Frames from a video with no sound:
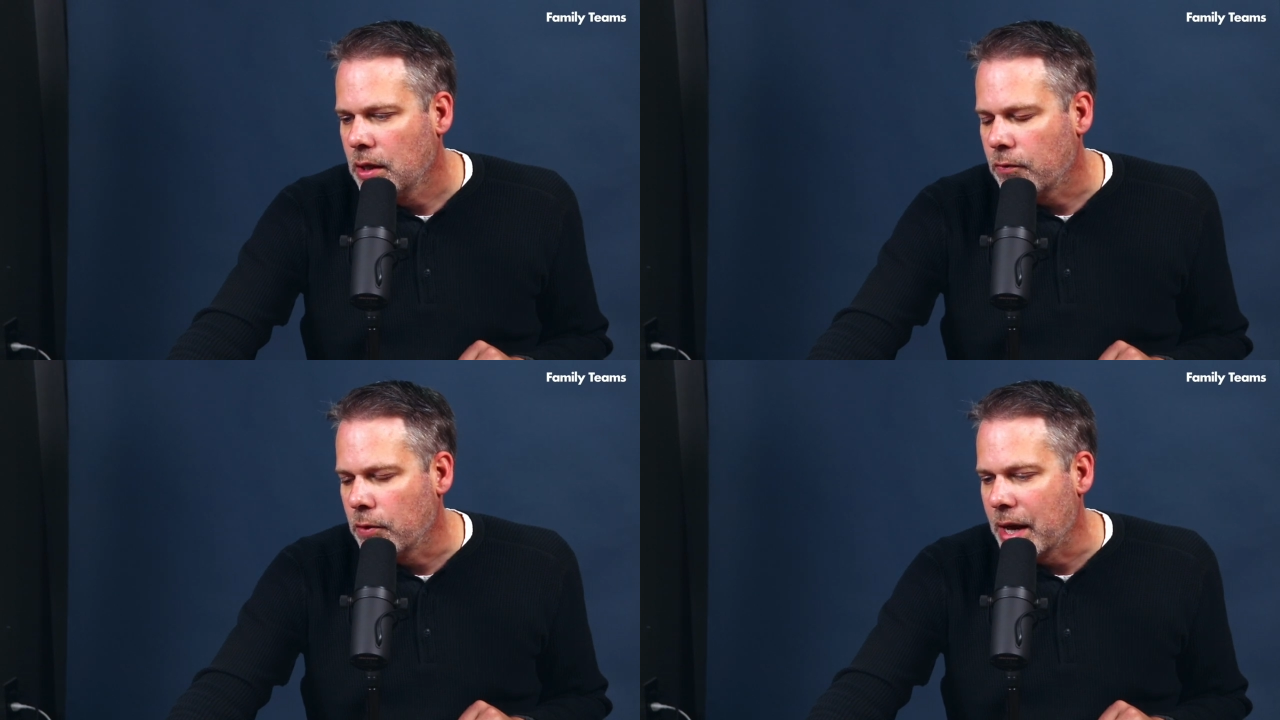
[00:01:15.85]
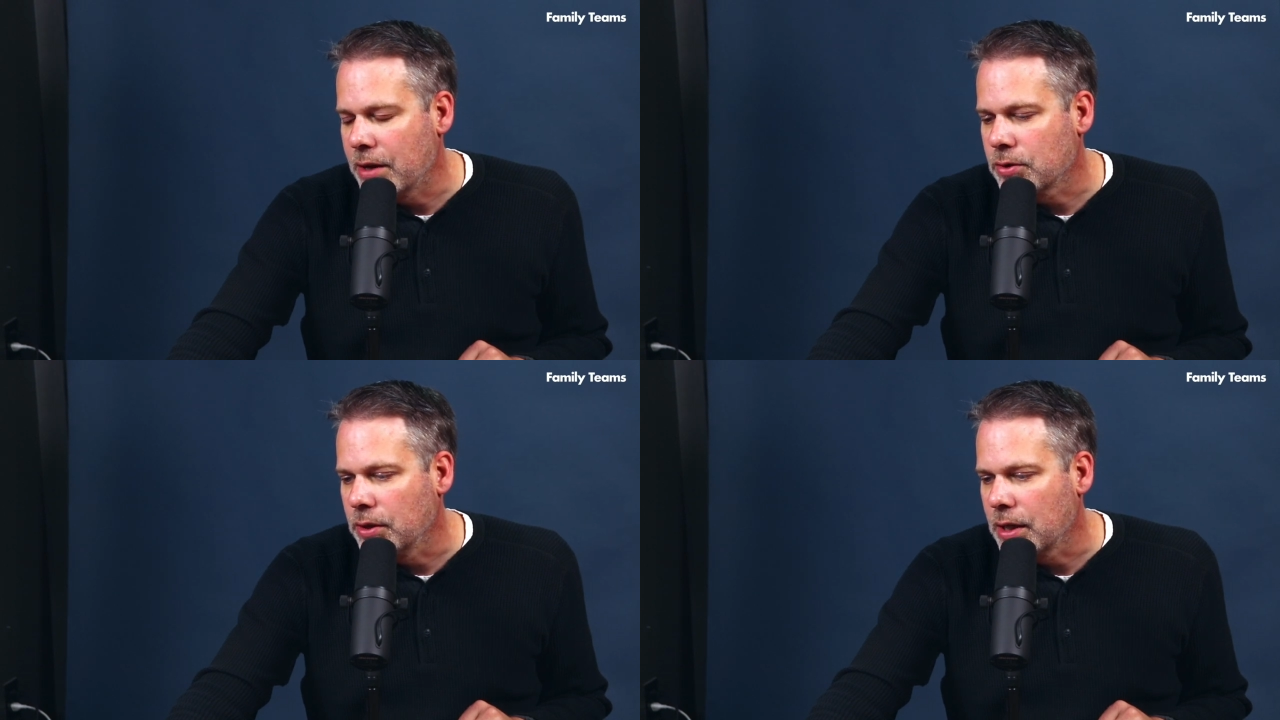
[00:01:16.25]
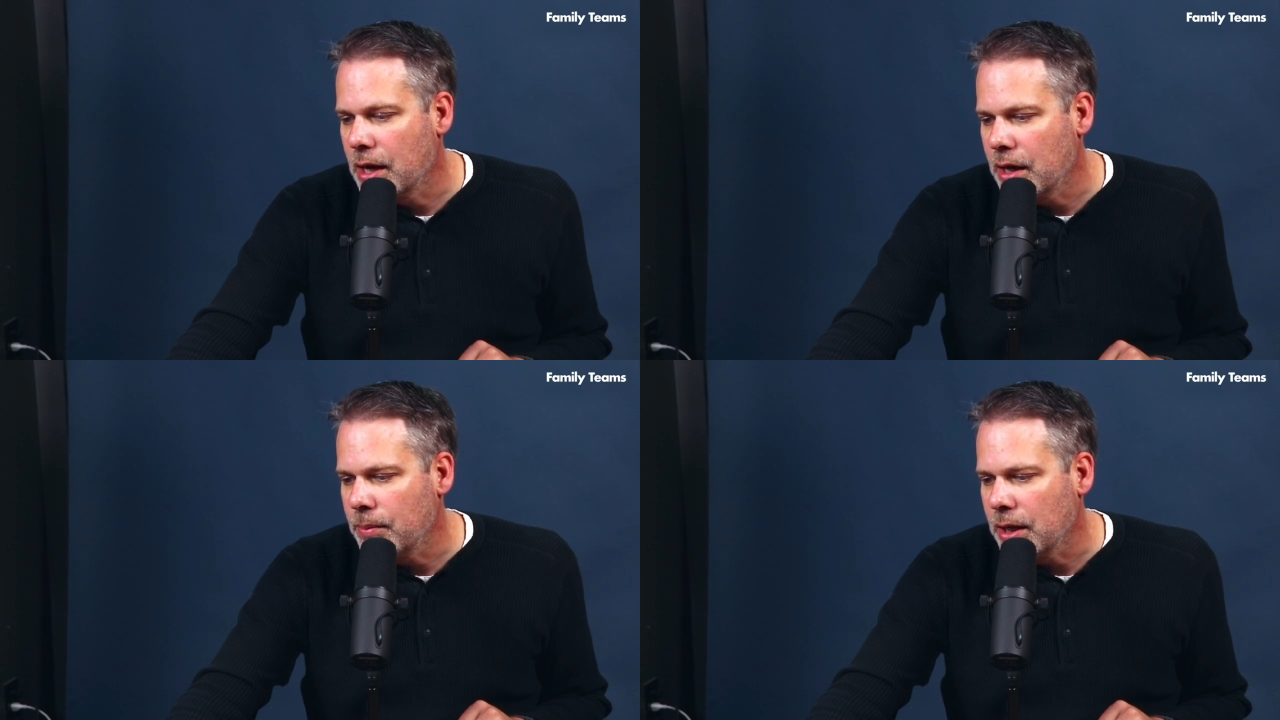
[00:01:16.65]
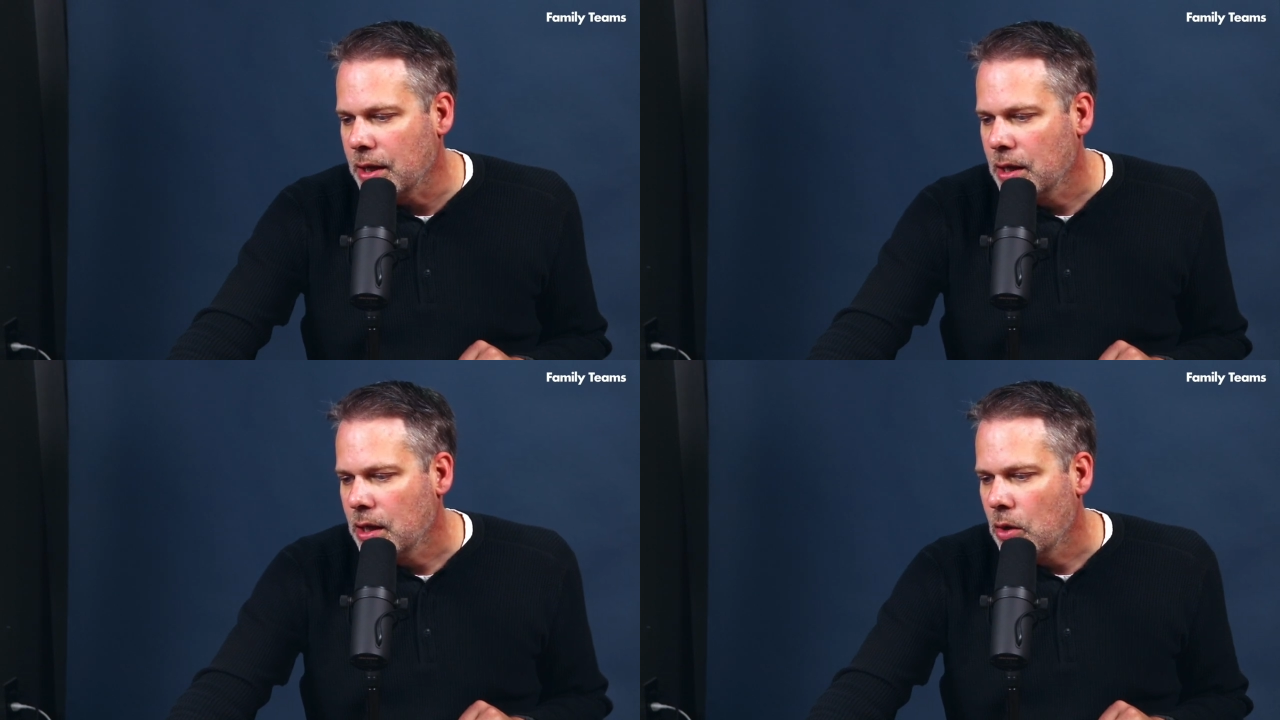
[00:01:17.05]
from the household economy,
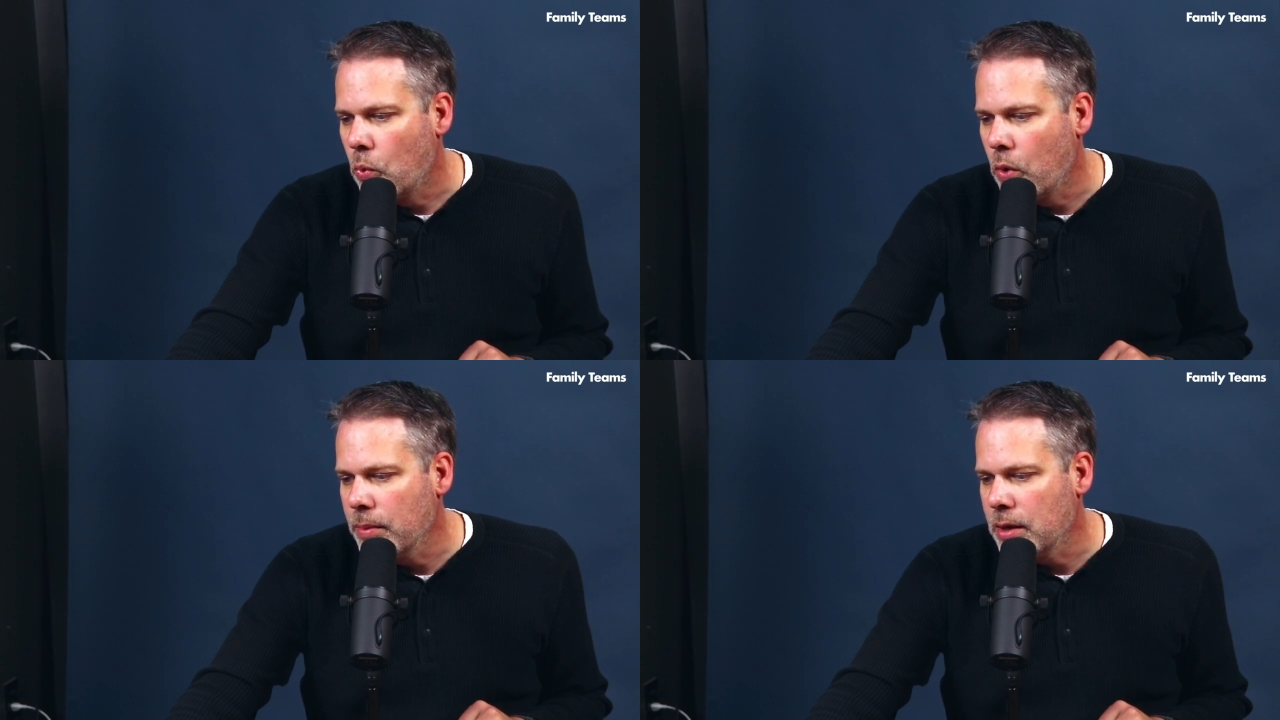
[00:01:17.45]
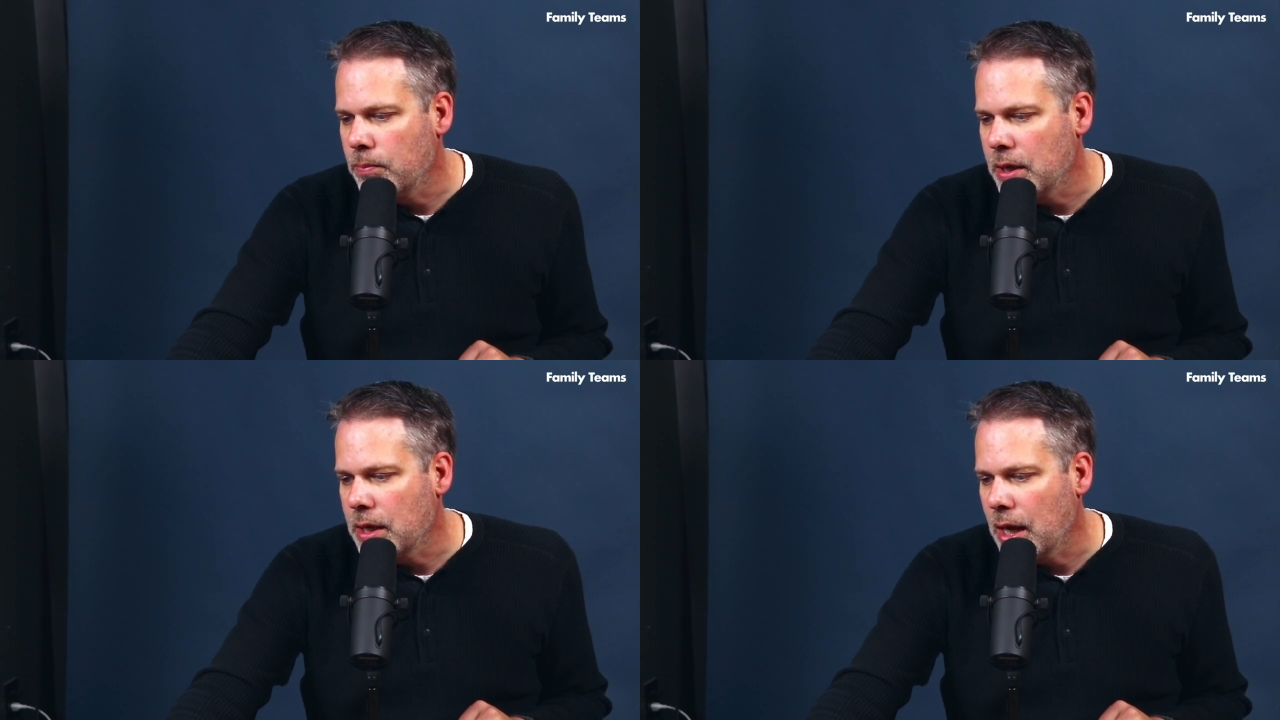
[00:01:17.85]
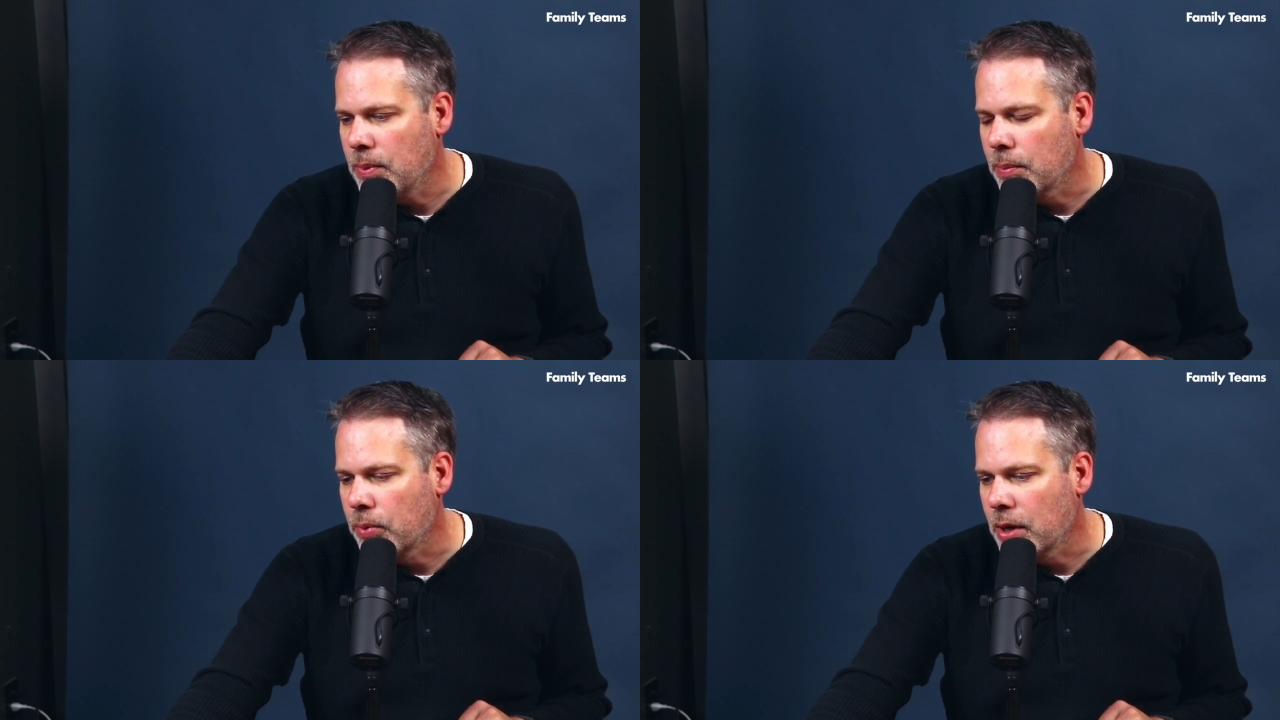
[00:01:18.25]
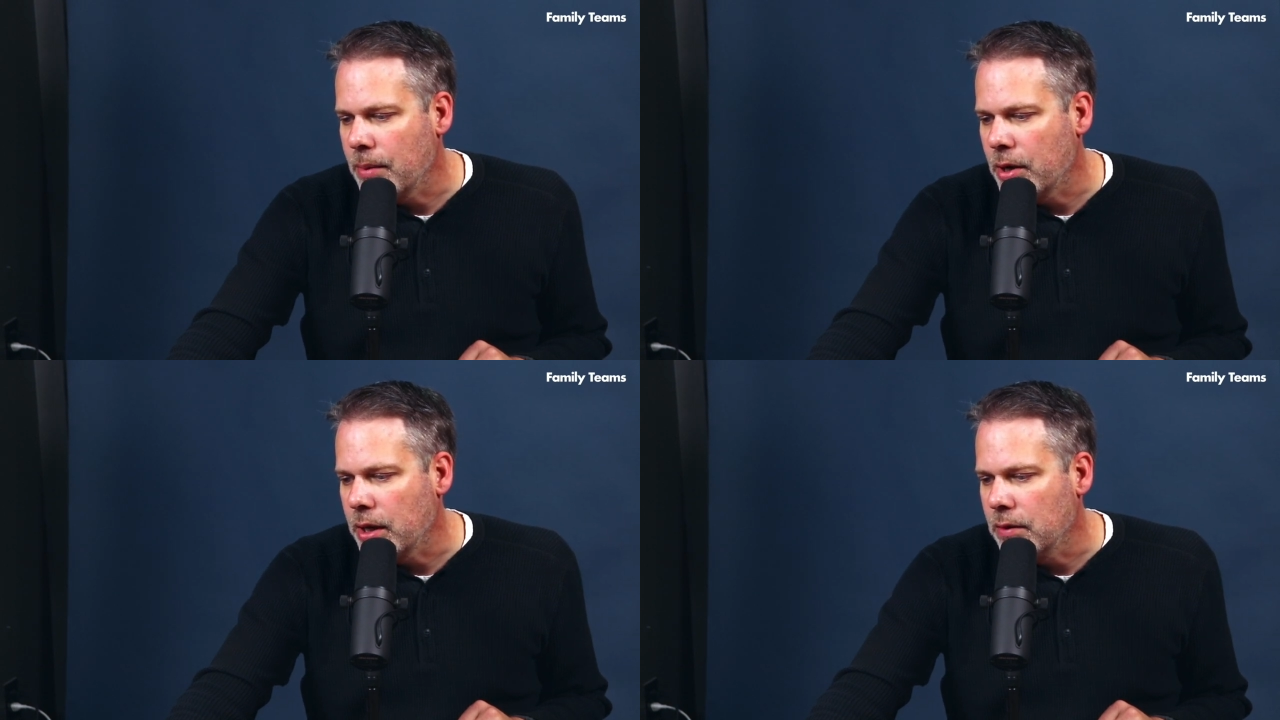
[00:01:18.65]
women became the
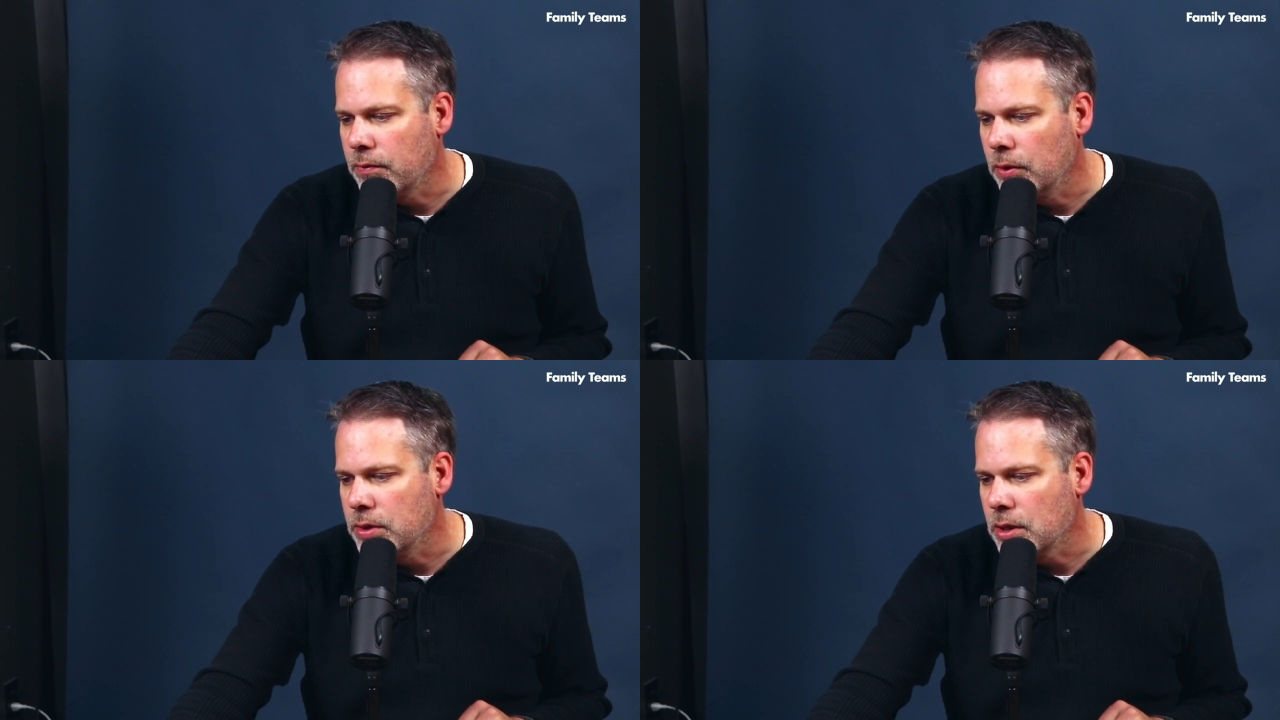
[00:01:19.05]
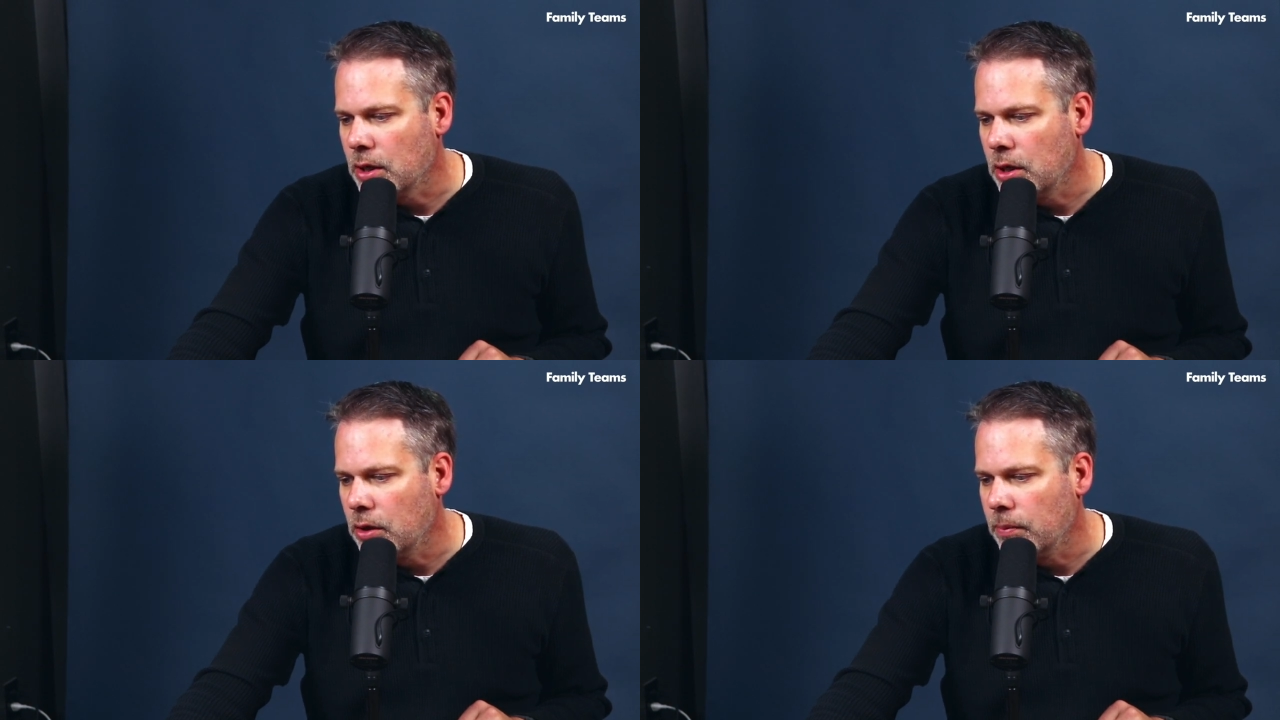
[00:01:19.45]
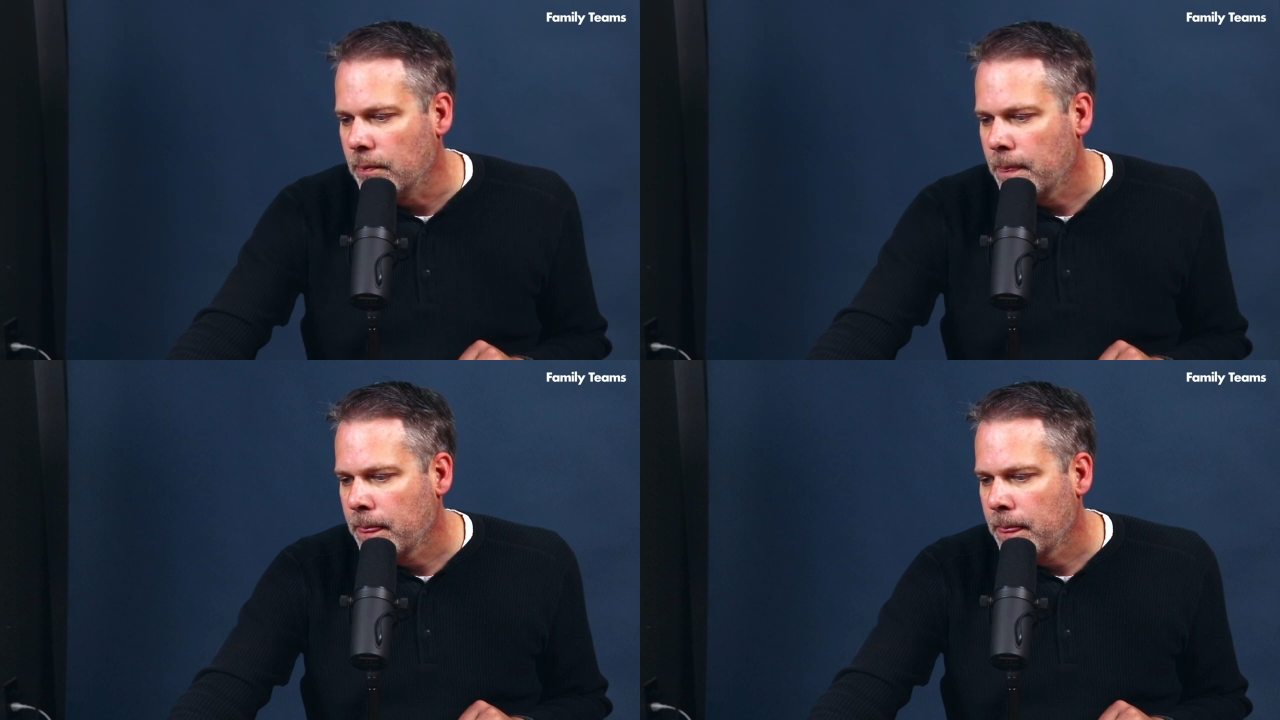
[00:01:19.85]
primary influence in the home.